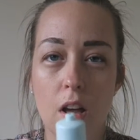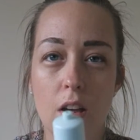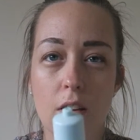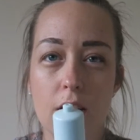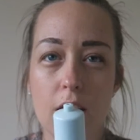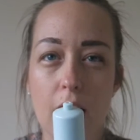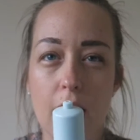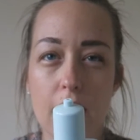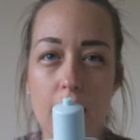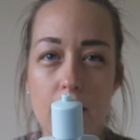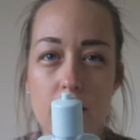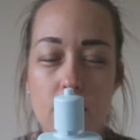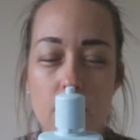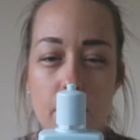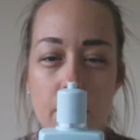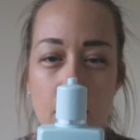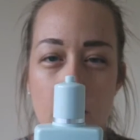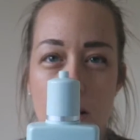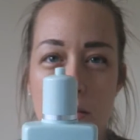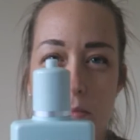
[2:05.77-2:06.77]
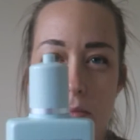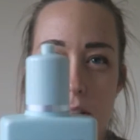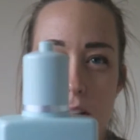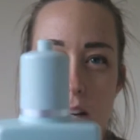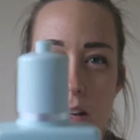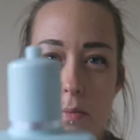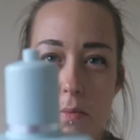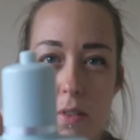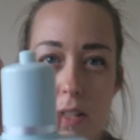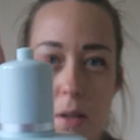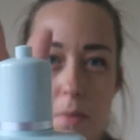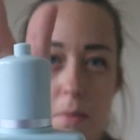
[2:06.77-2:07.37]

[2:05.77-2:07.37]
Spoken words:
okay, so it comes